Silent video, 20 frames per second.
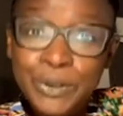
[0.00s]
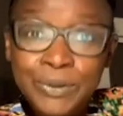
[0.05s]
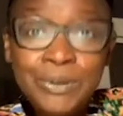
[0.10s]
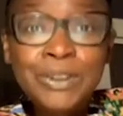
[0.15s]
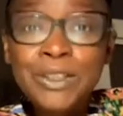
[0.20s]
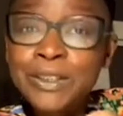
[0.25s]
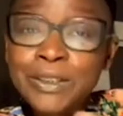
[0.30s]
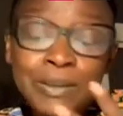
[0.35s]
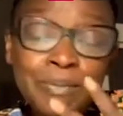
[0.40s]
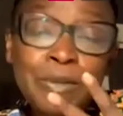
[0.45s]

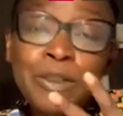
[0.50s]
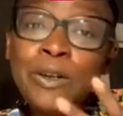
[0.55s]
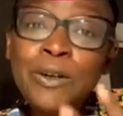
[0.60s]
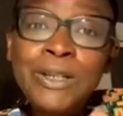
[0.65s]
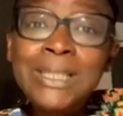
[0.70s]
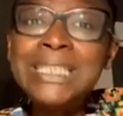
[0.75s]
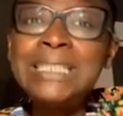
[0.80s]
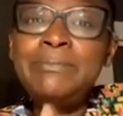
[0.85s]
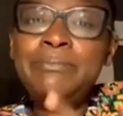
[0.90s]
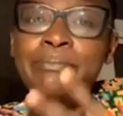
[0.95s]
not
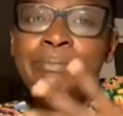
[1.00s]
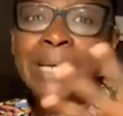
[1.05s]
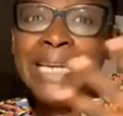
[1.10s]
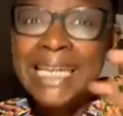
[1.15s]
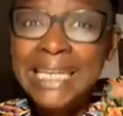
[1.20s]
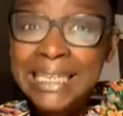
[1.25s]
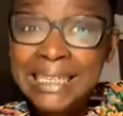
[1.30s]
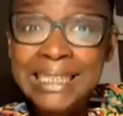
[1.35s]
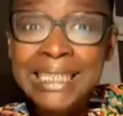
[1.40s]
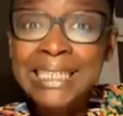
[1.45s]
only
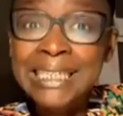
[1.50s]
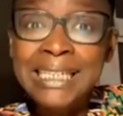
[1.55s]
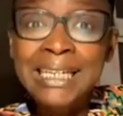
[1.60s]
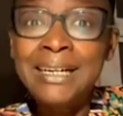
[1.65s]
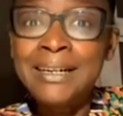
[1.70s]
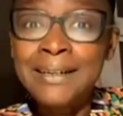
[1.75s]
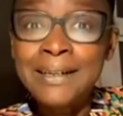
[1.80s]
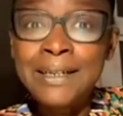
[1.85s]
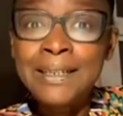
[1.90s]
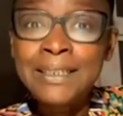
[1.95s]
making
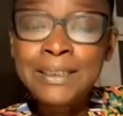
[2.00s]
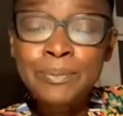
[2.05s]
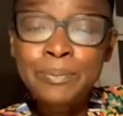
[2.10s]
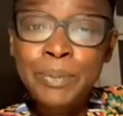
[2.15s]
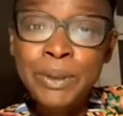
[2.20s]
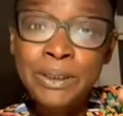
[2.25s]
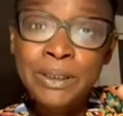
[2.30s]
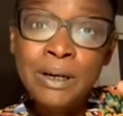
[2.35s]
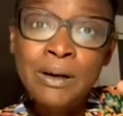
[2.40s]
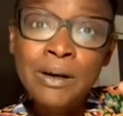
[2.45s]
art,
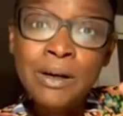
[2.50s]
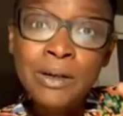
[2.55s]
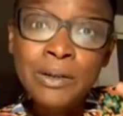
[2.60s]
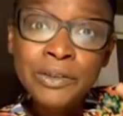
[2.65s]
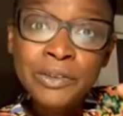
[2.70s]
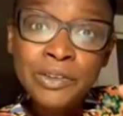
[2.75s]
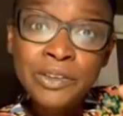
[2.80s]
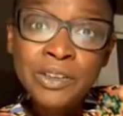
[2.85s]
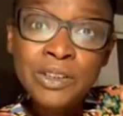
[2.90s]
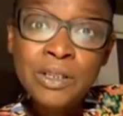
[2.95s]
but
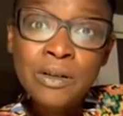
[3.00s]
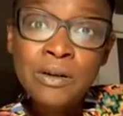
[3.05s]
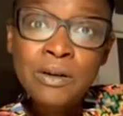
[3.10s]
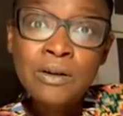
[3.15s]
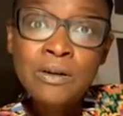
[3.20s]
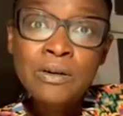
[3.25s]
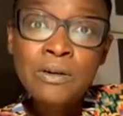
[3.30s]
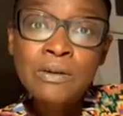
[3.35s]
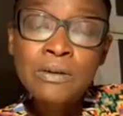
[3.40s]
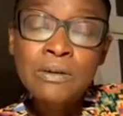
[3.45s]

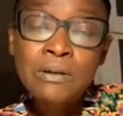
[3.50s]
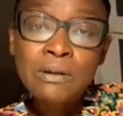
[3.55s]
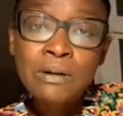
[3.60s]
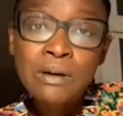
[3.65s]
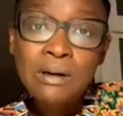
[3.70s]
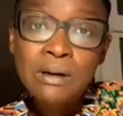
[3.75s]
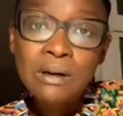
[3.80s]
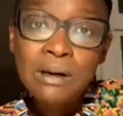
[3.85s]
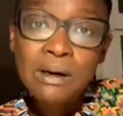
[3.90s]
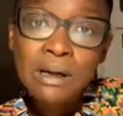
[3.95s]
also
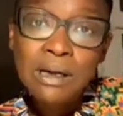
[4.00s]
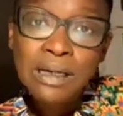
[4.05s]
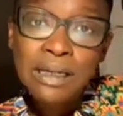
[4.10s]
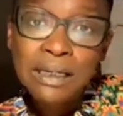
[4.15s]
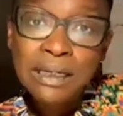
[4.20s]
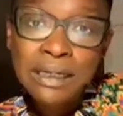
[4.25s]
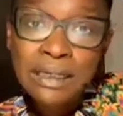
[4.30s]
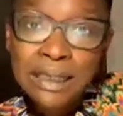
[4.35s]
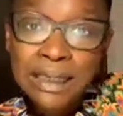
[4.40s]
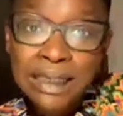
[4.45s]

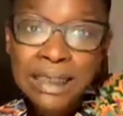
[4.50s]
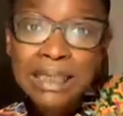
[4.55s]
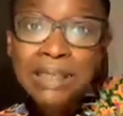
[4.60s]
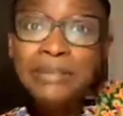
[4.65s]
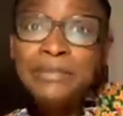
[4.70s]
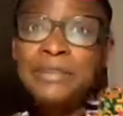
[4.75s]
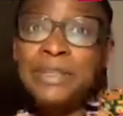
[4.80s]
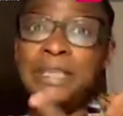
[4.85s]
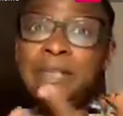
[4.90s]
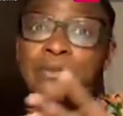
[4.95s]

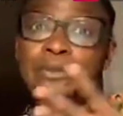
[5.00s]
living